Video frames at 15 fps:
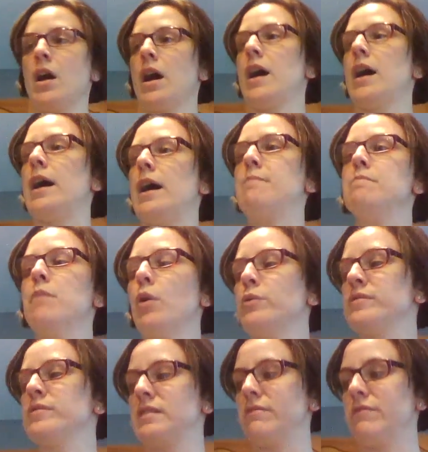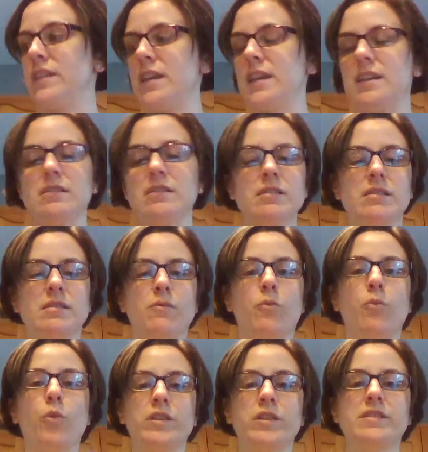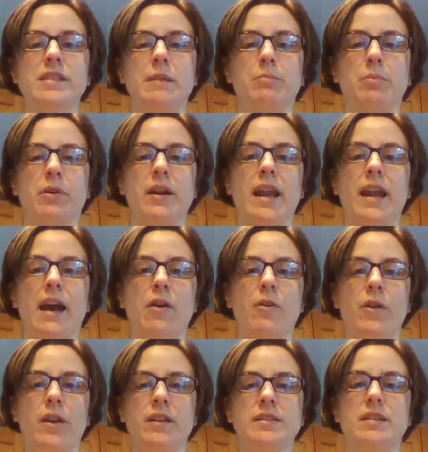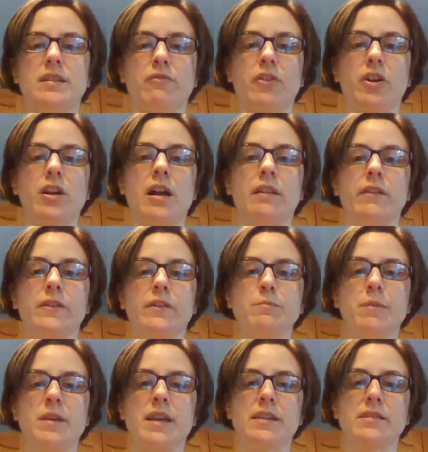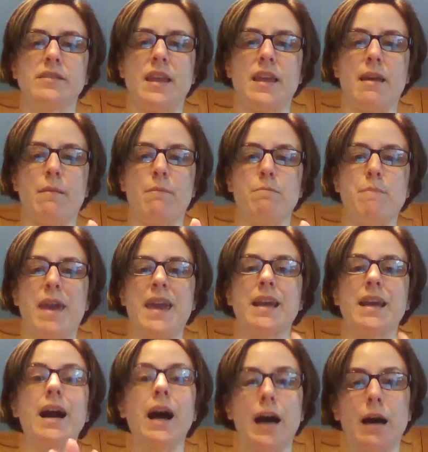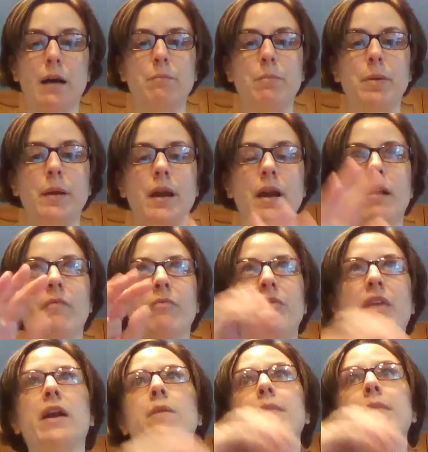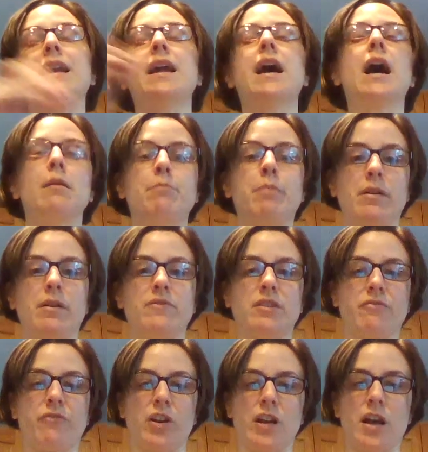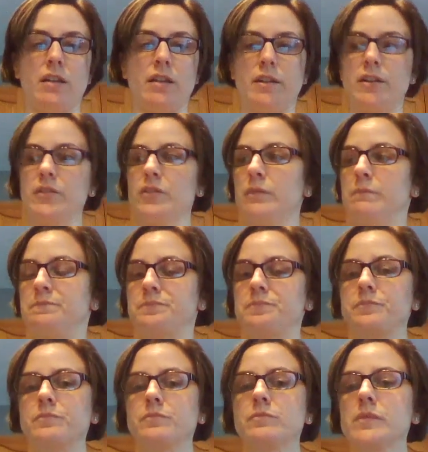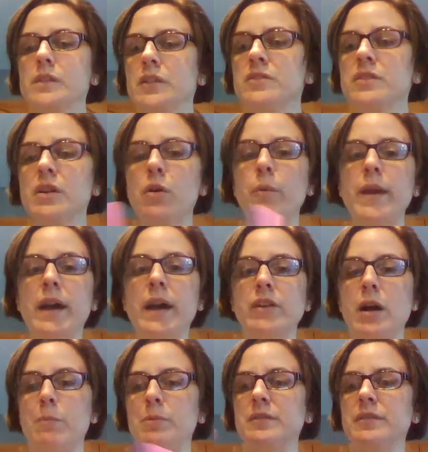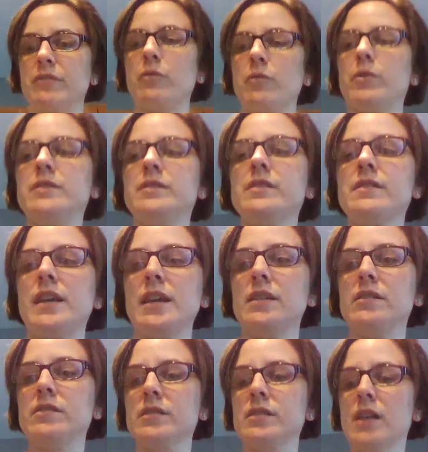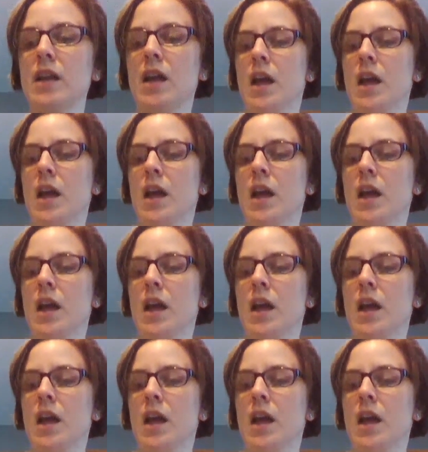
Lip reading: Most of these would separate out into different colors because they are made up of different colors. So we have a couple different ones of these.